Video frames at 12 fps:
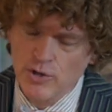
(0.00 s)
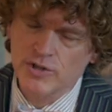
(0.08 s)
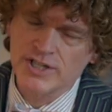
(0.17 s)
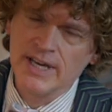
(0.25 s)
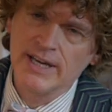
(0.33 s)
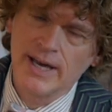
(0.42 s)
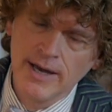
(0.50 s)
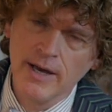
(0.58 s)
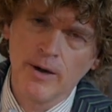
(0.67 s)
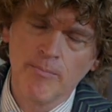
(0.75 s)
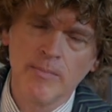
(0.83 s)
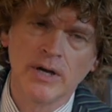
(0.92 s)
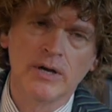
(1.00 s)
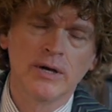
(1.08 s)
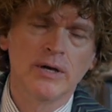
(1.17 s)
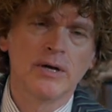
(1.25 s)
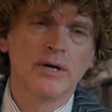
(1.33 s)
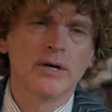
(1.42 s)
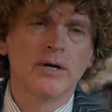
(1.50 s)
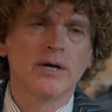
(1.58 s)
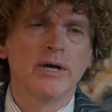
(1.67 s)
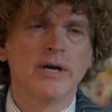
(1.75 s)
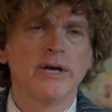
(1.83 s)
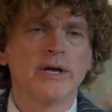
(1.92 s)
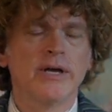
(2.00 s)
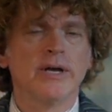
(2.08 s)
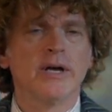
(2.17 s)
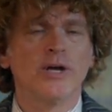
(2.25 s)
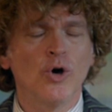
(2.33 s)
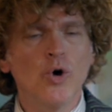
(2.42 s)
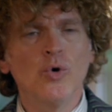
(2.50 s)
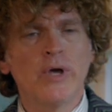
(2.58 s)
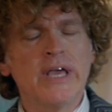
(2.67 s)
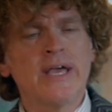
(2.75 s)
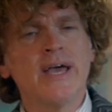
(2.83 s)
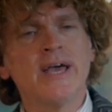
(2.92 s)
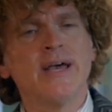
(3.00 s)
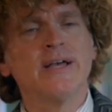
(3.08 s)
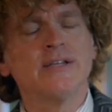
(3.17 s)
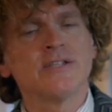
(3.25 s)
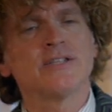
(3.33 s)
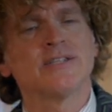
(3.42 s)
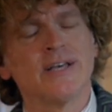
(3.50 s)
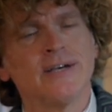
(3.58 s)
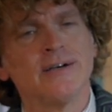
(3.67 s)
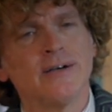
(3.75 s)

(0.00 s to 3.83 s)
you see him and who he is,